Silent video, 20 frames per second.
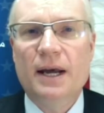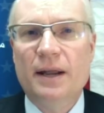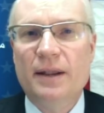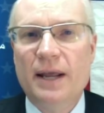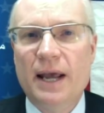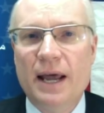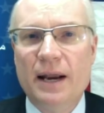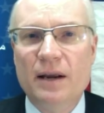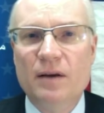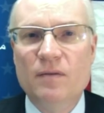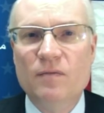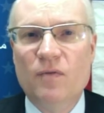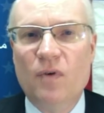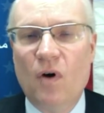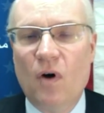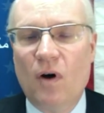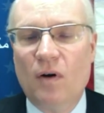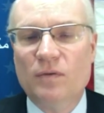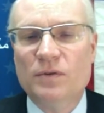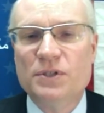And that
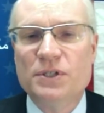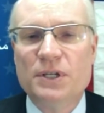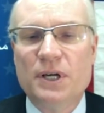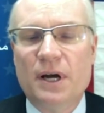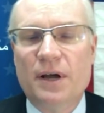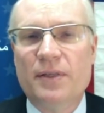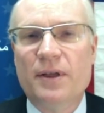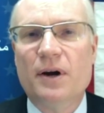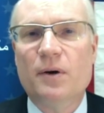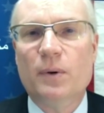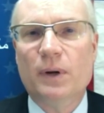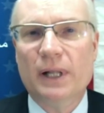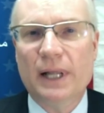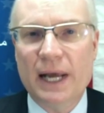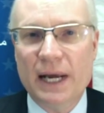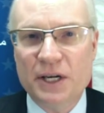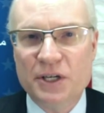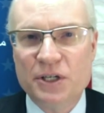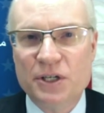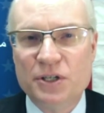involves uh, their
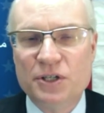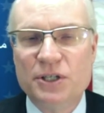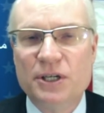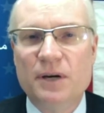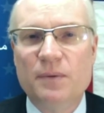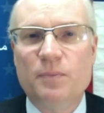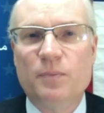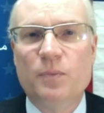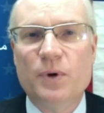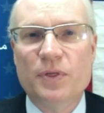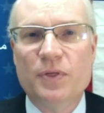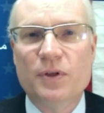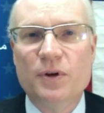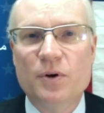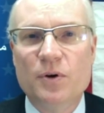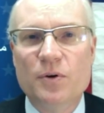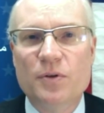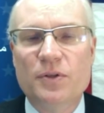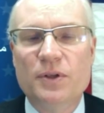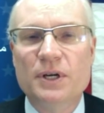relationship with the
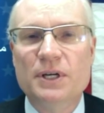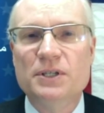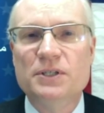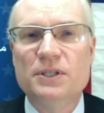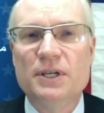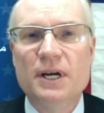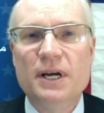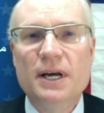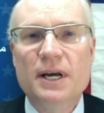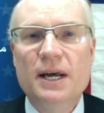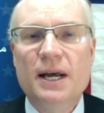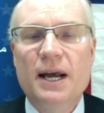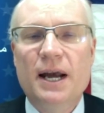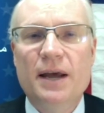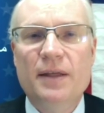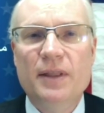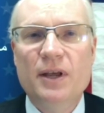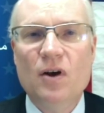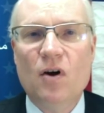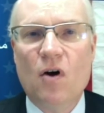Houthis
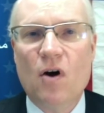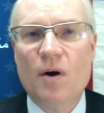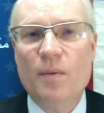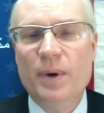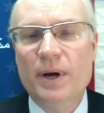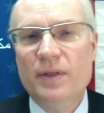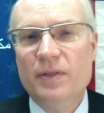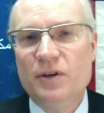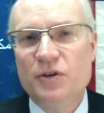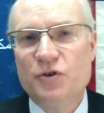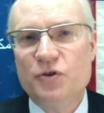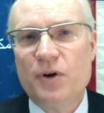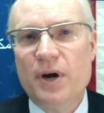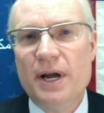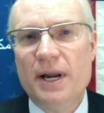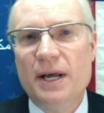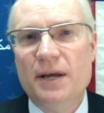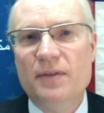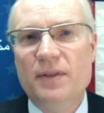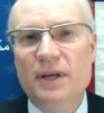and the arming, the
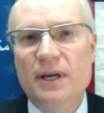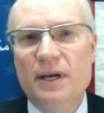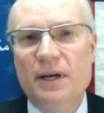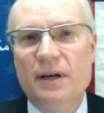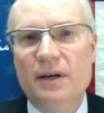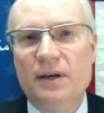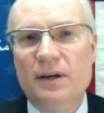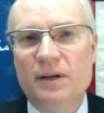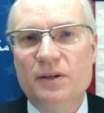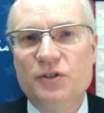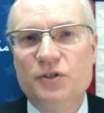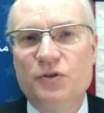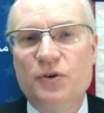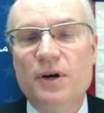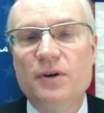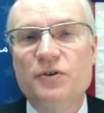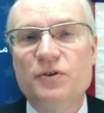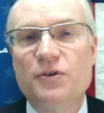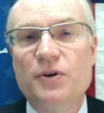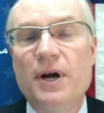trading, the uh,
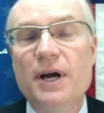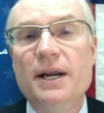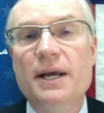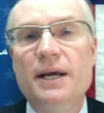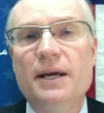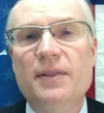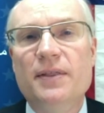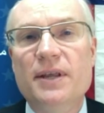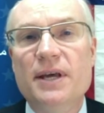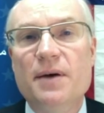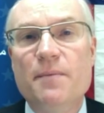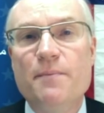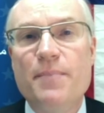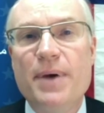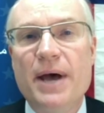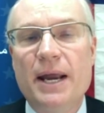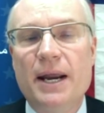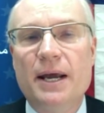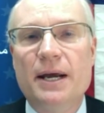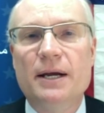tra- training, and the
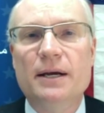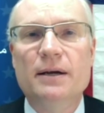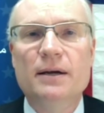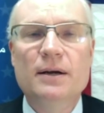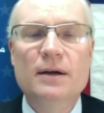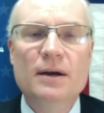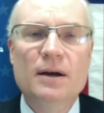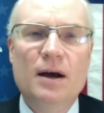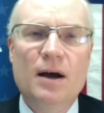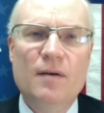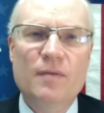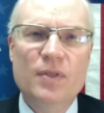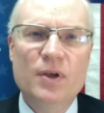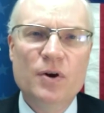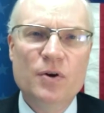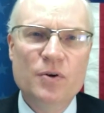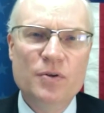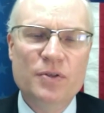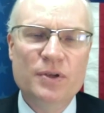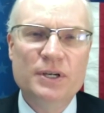abetting of the
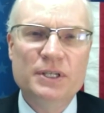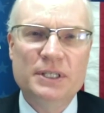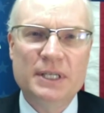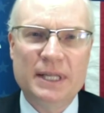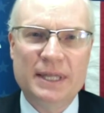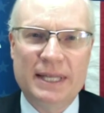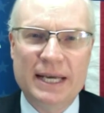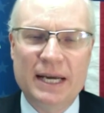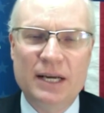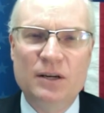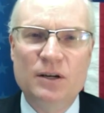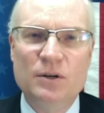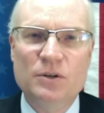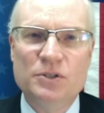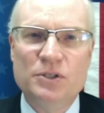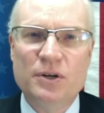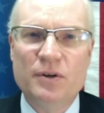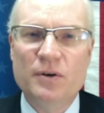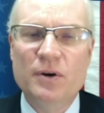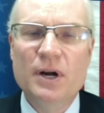Houthis that they do.
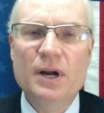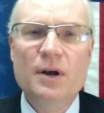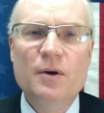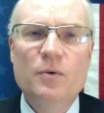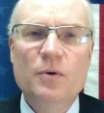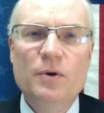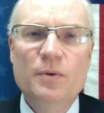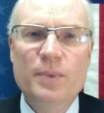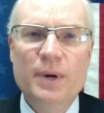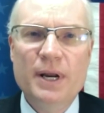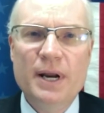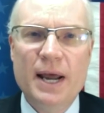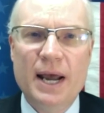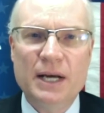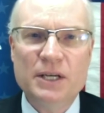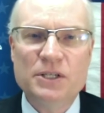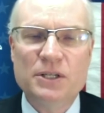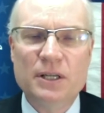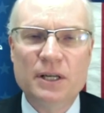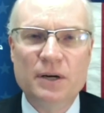So it would be an
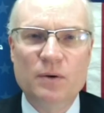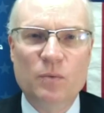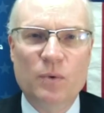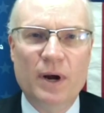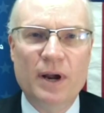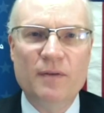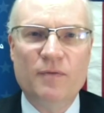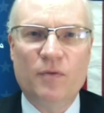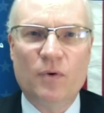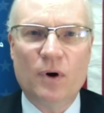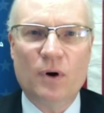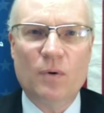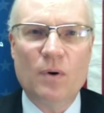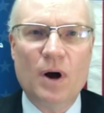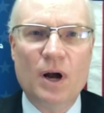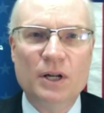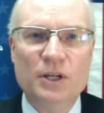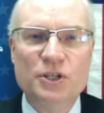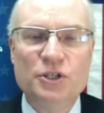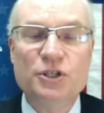excellent way for
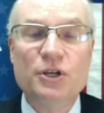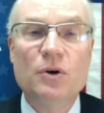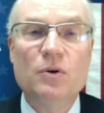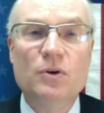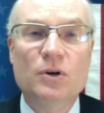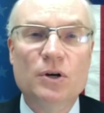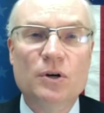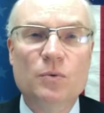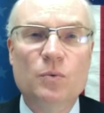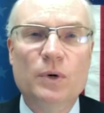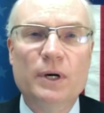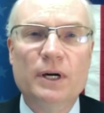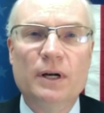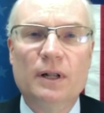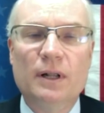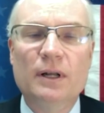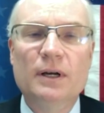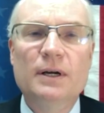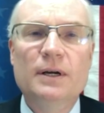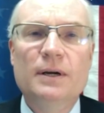Iran to show
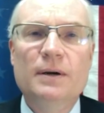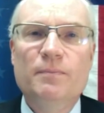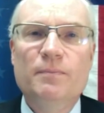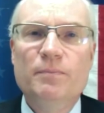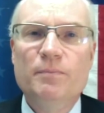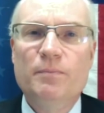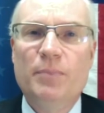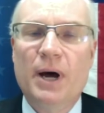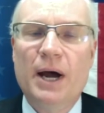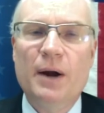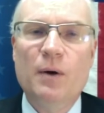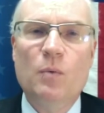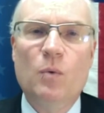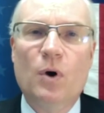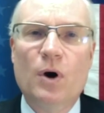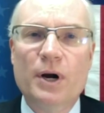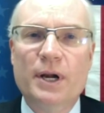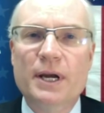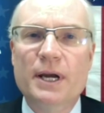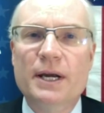goodwill by
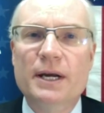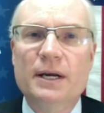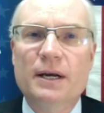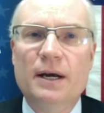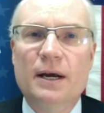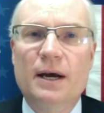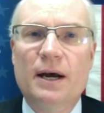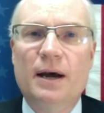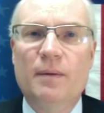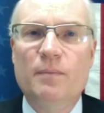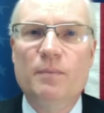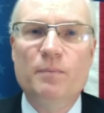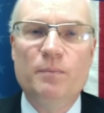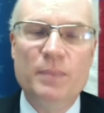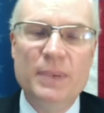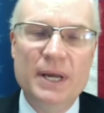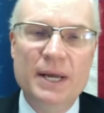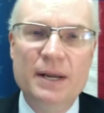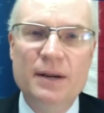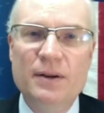working um,
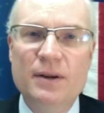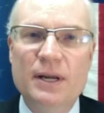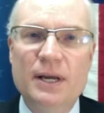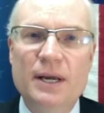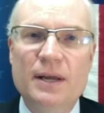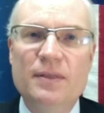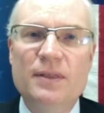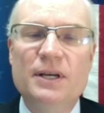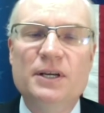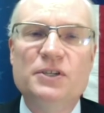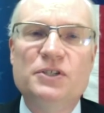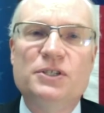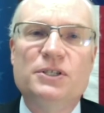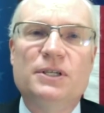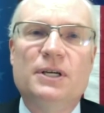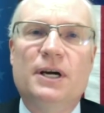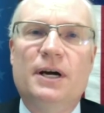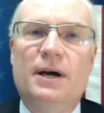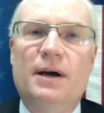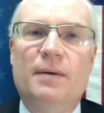in in this
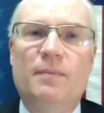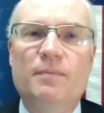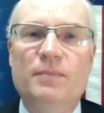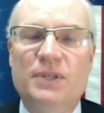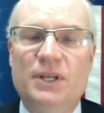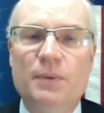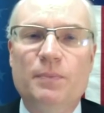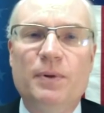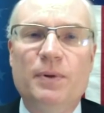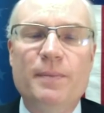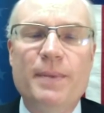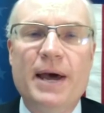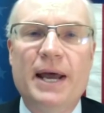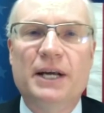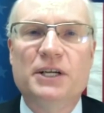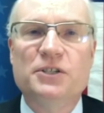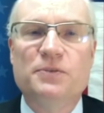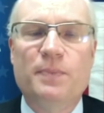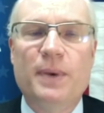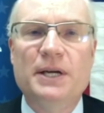uh, diplomatic
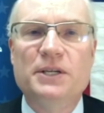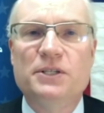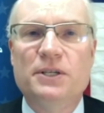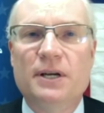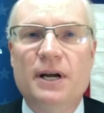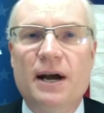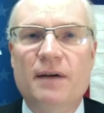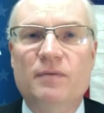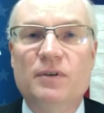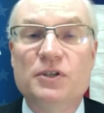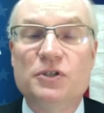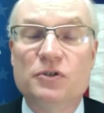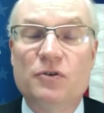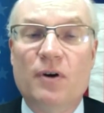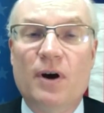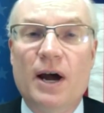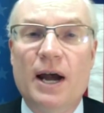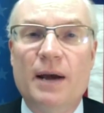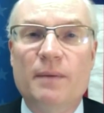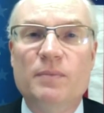space that I've
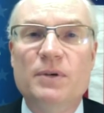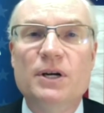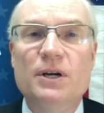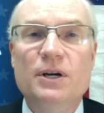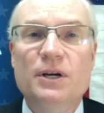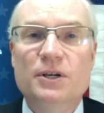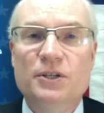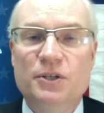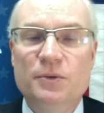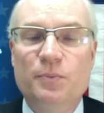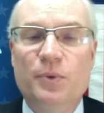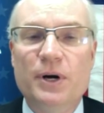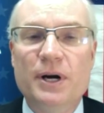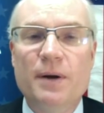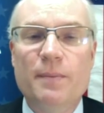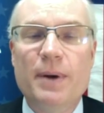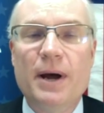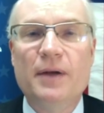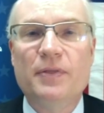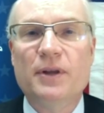described to bring
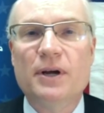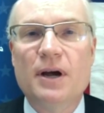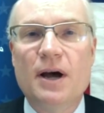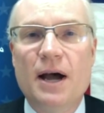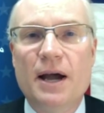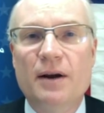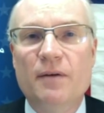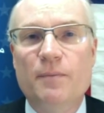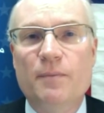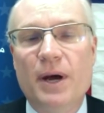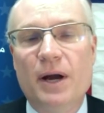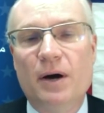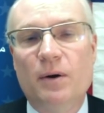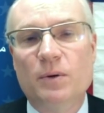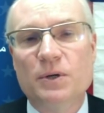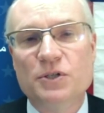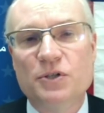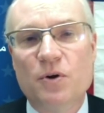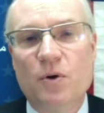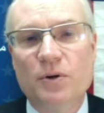about the kind of better
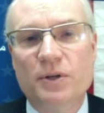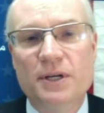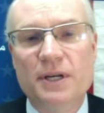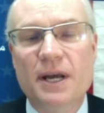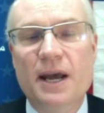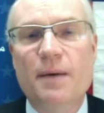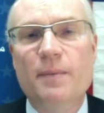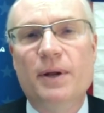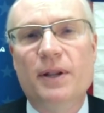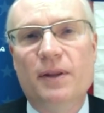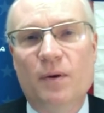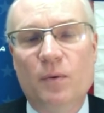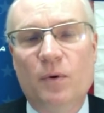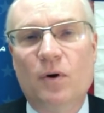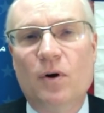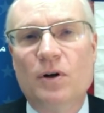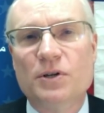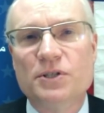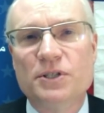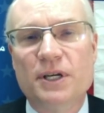result in Yemen that
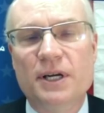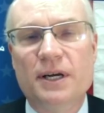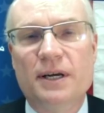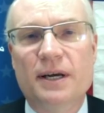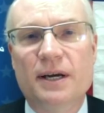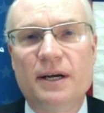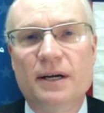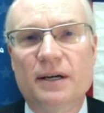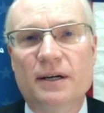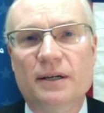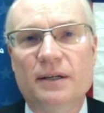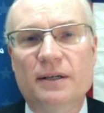we're all seeking